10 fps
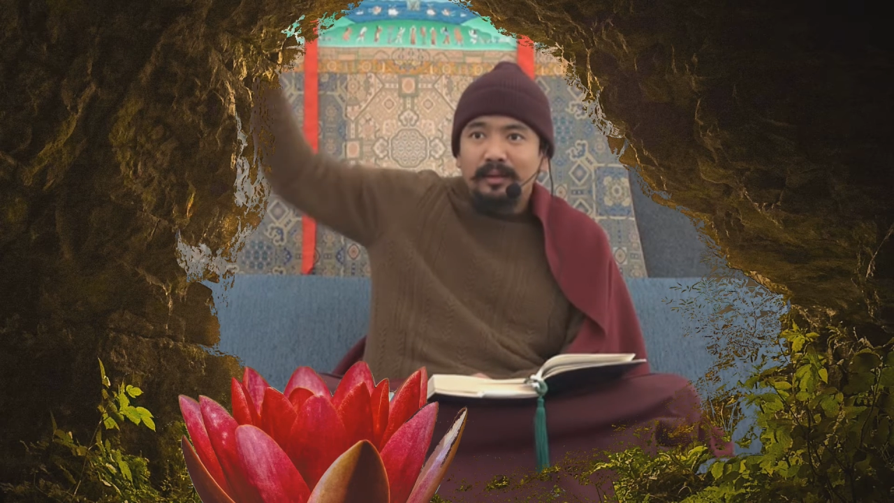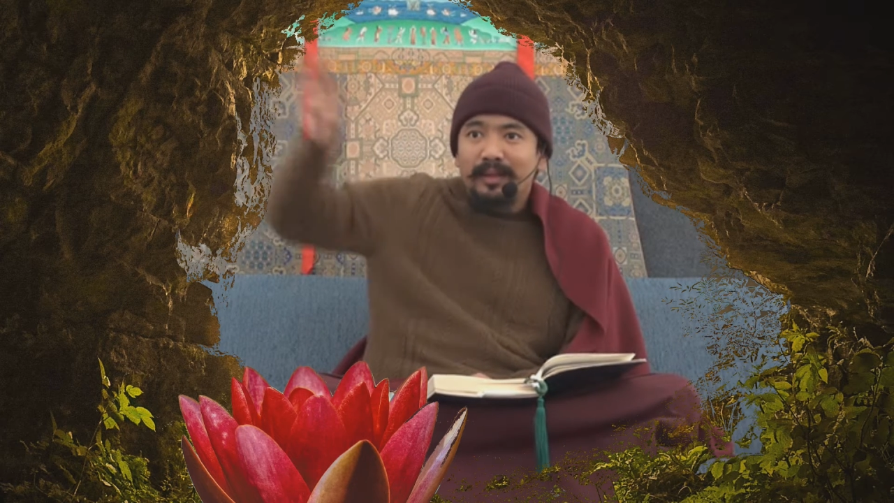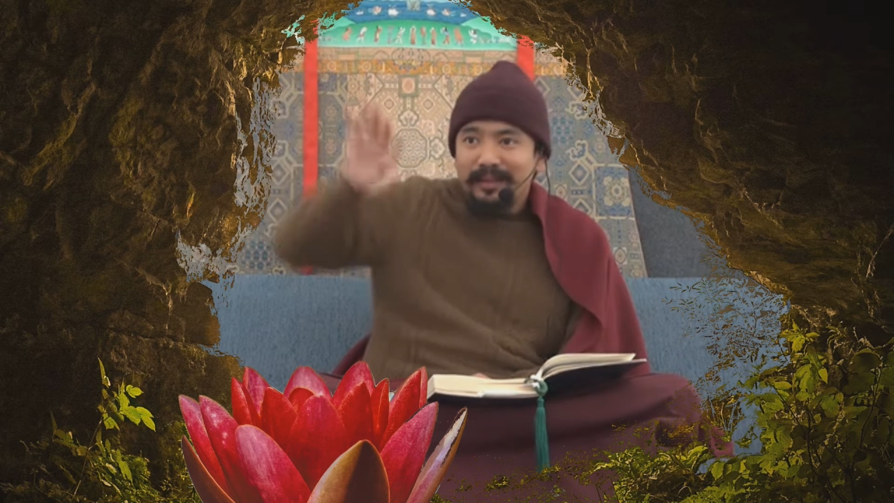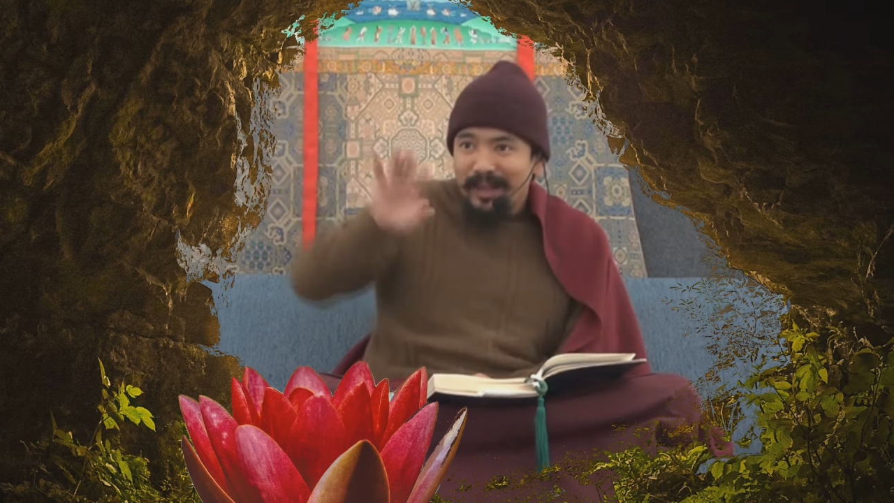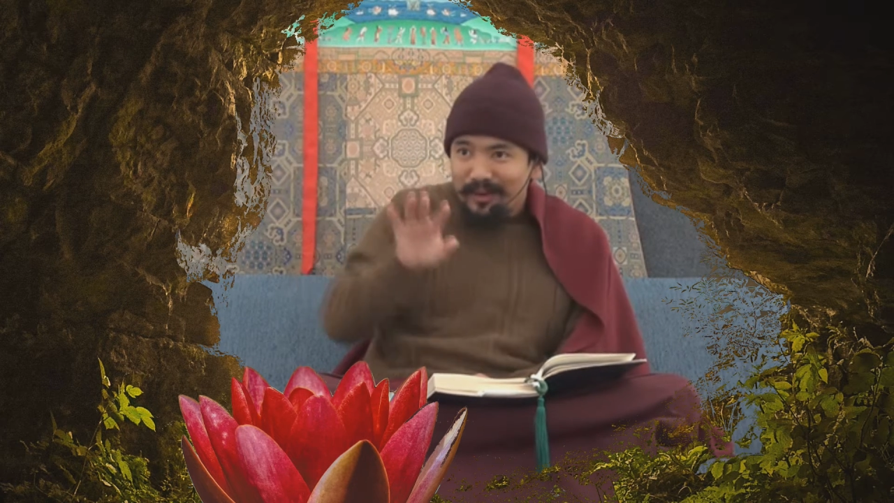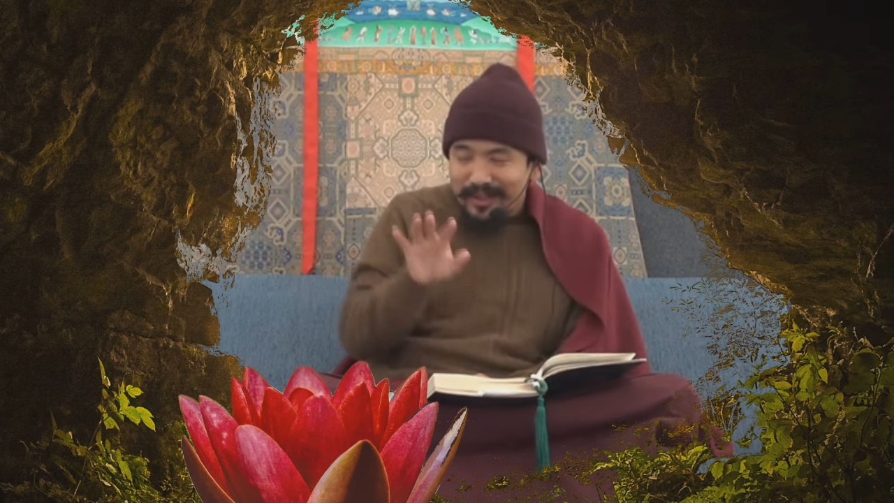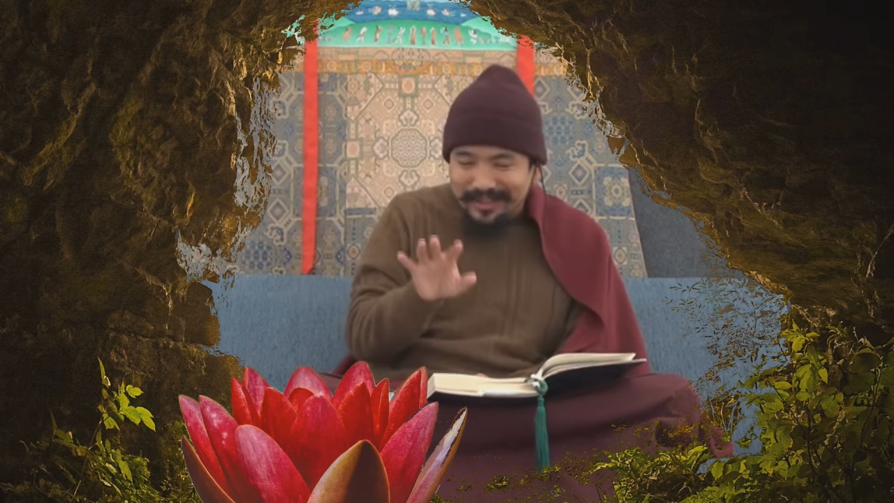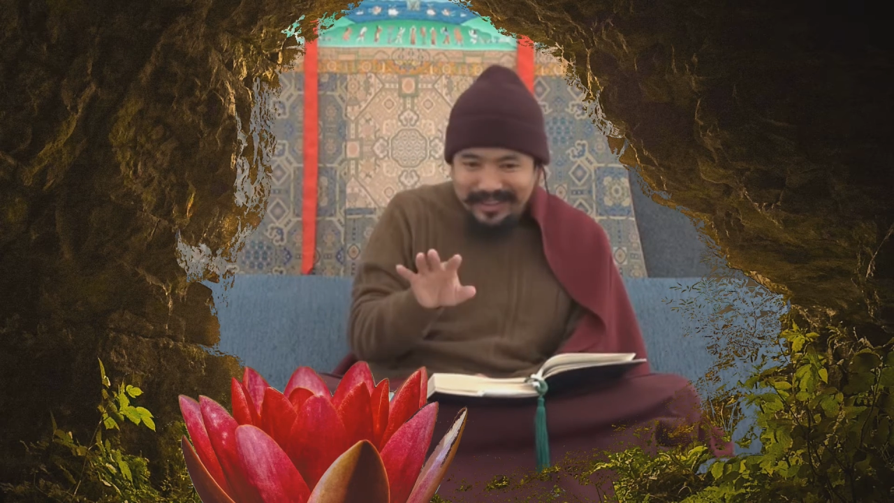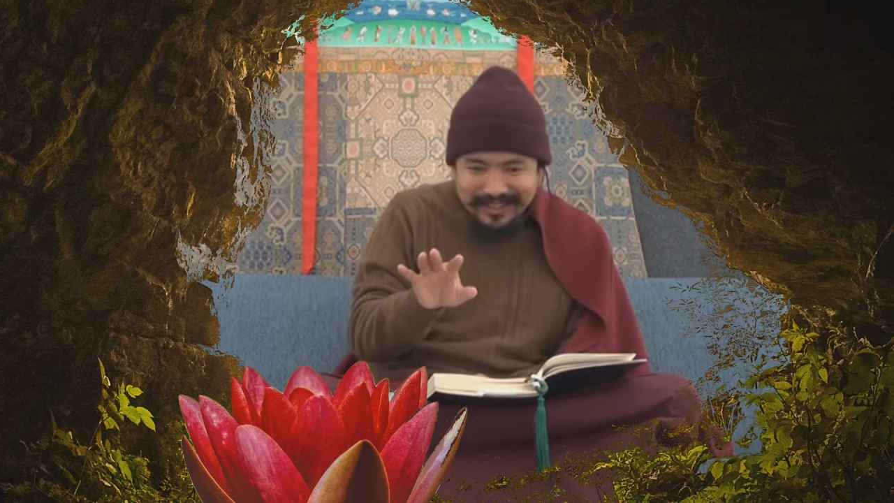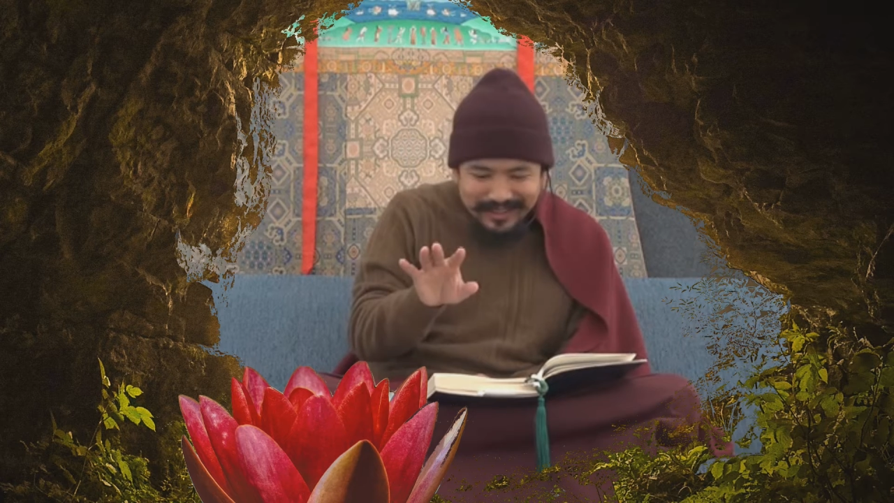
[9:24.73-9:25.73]
Now,
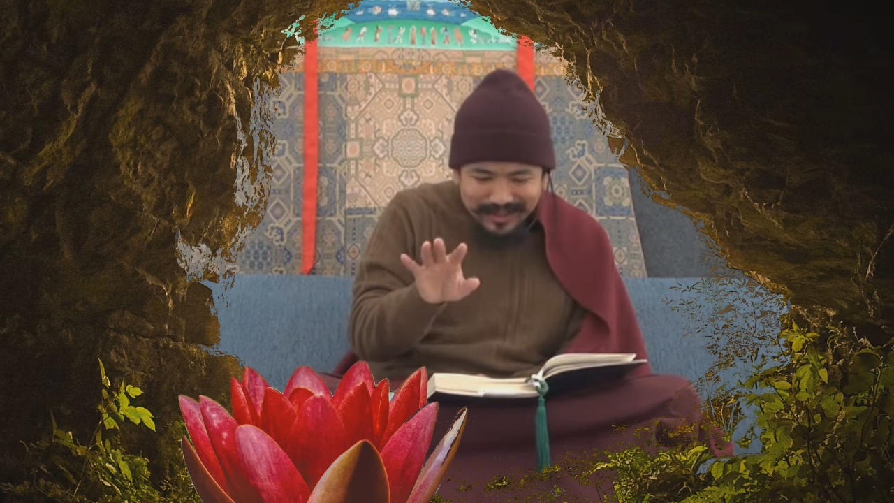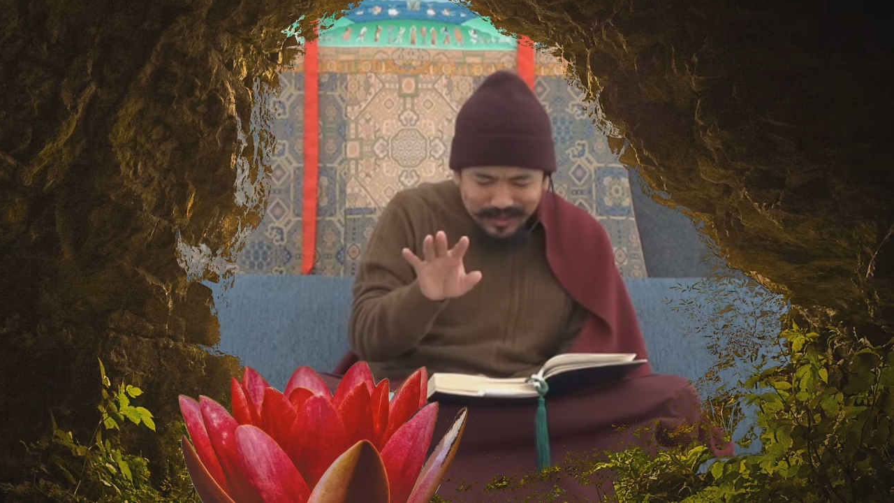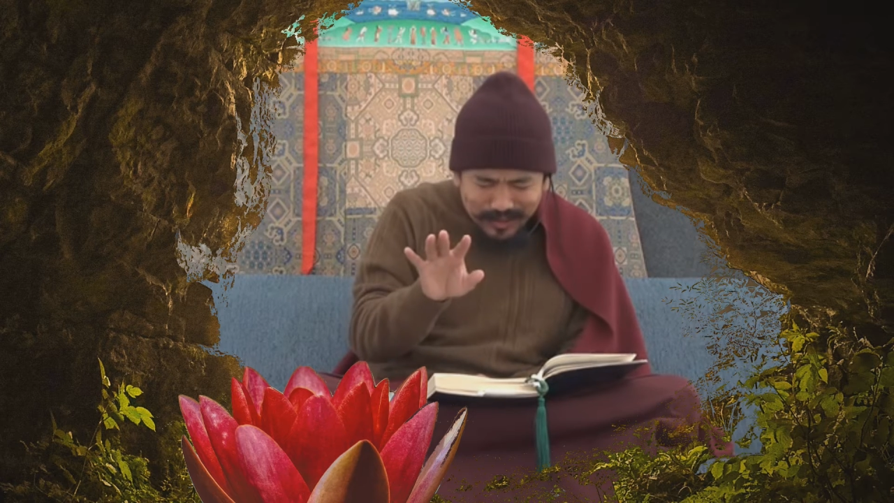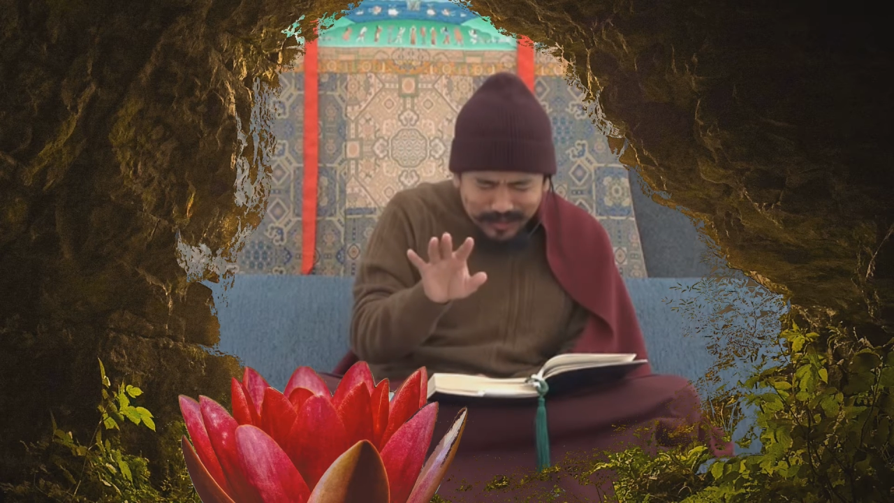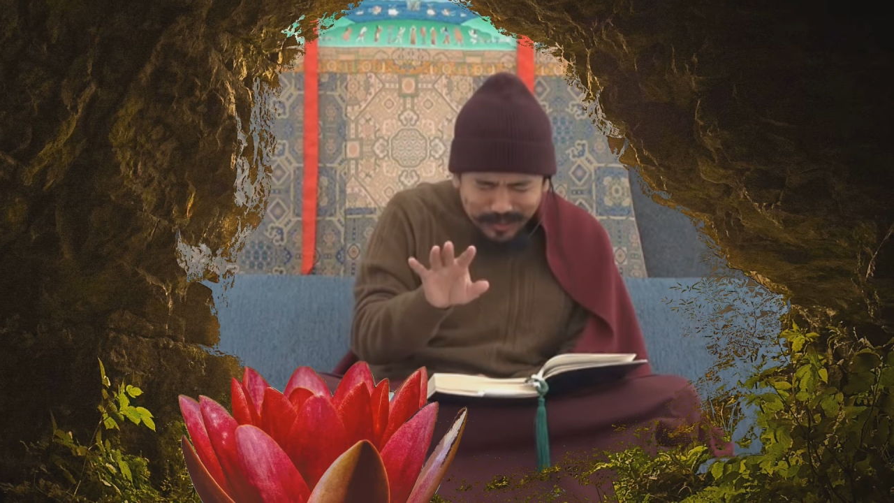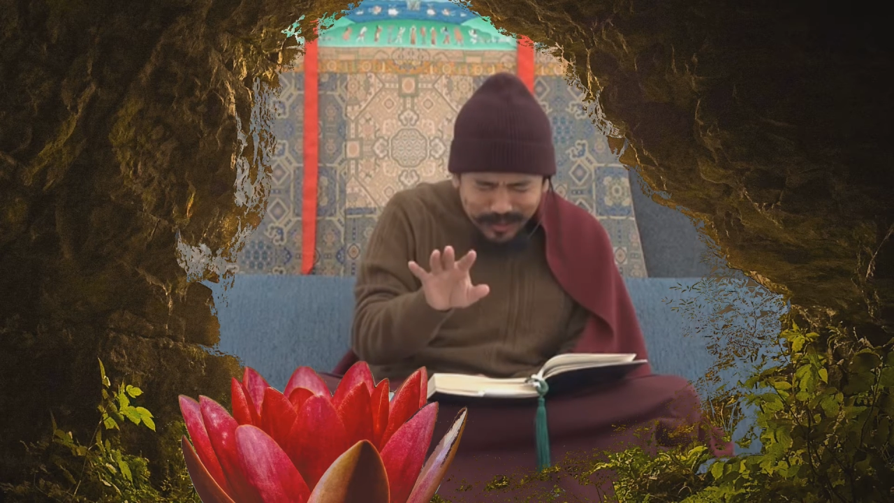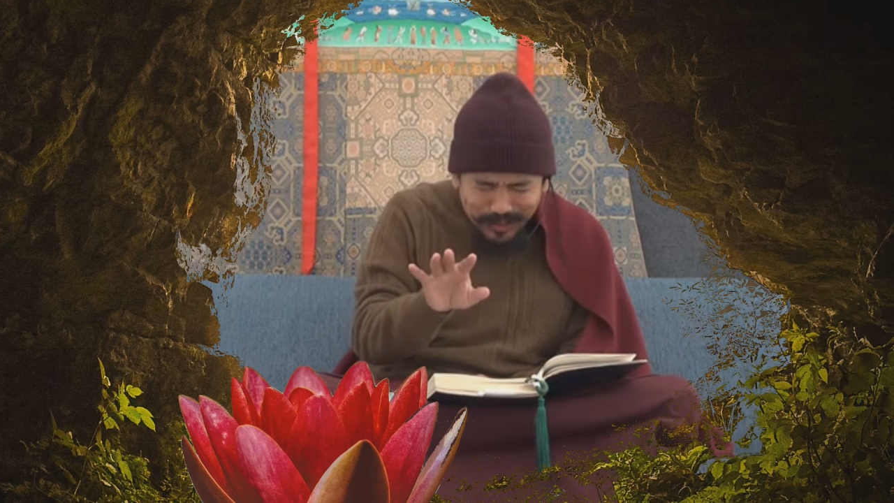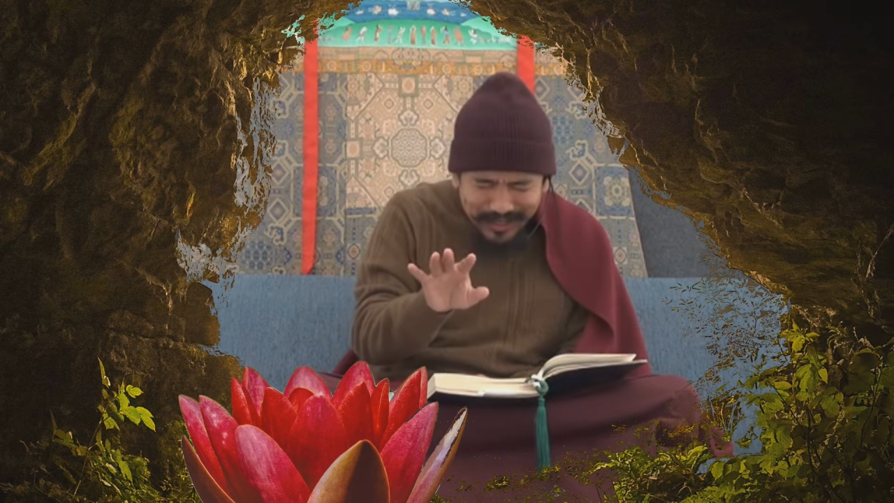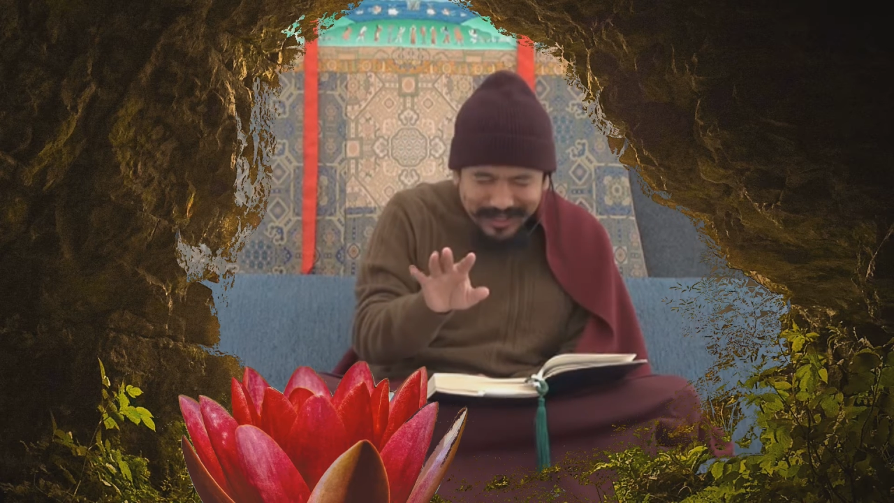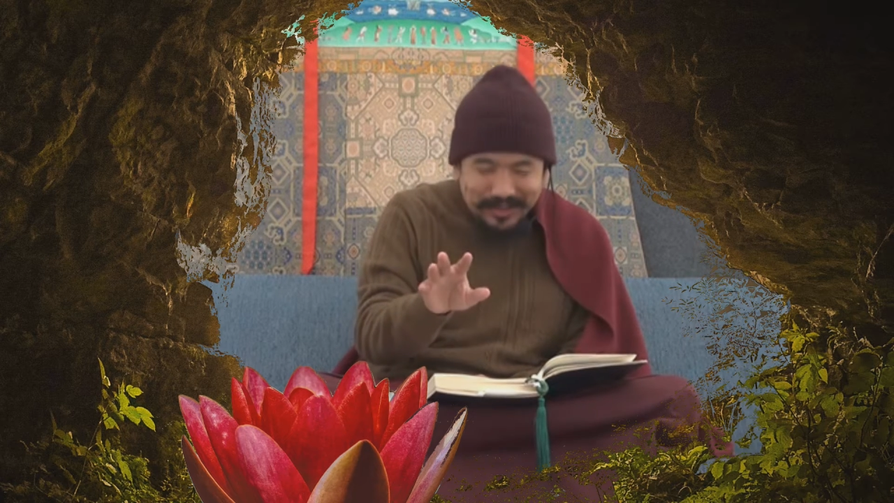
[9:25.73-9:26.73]
this is
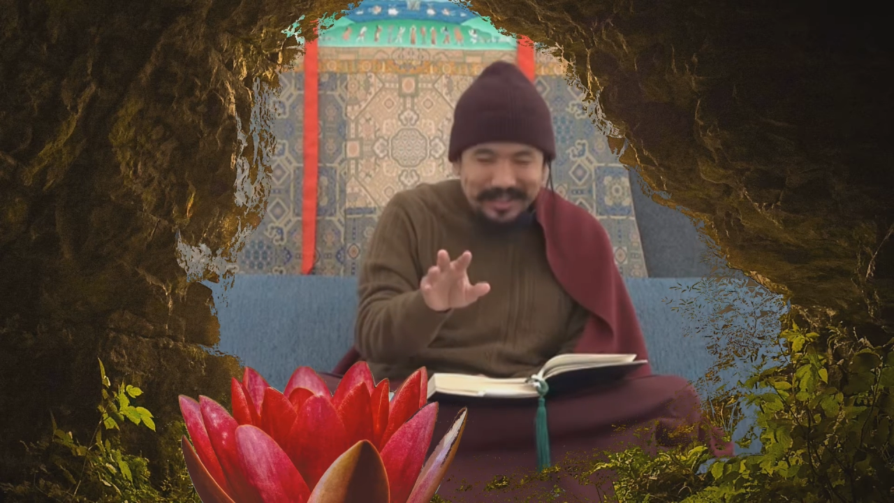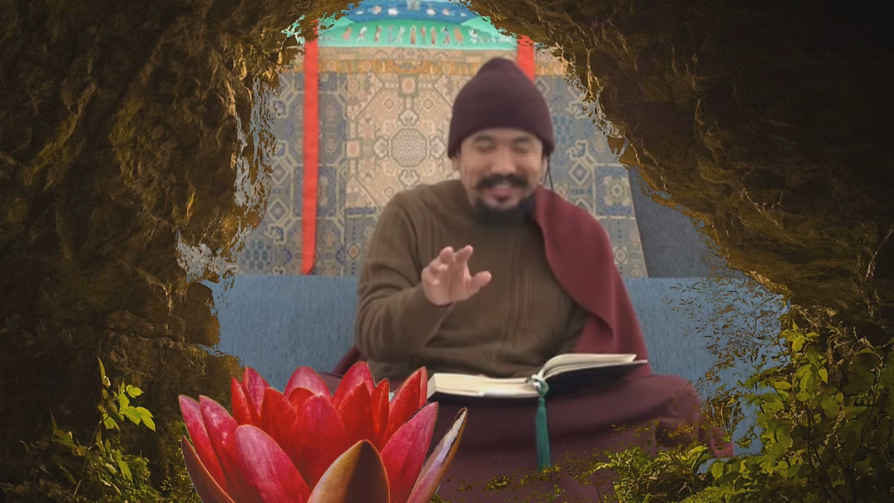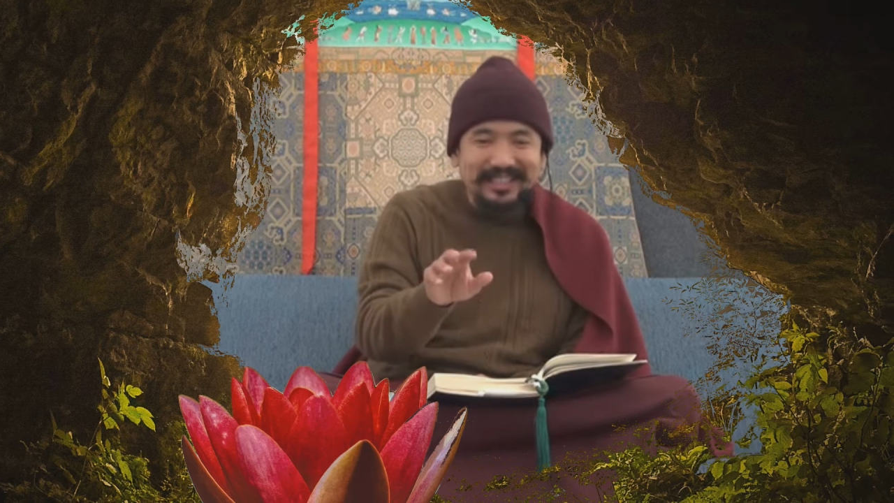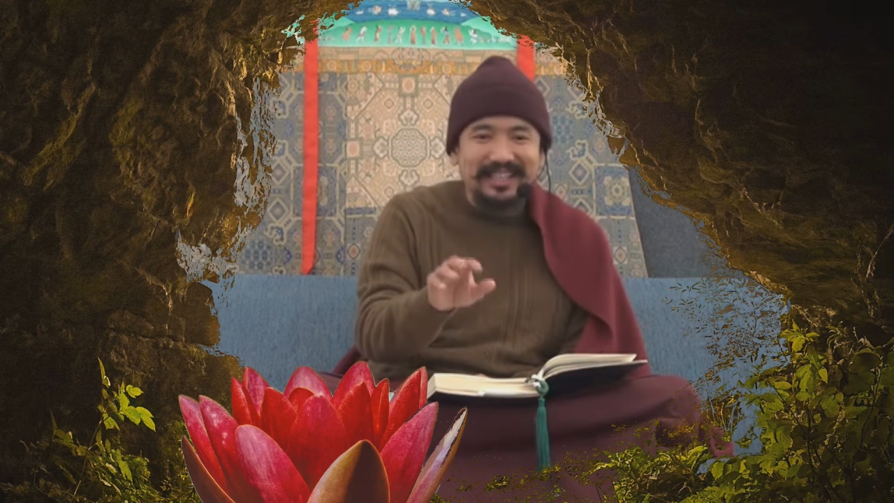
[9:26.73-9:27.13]
so interesting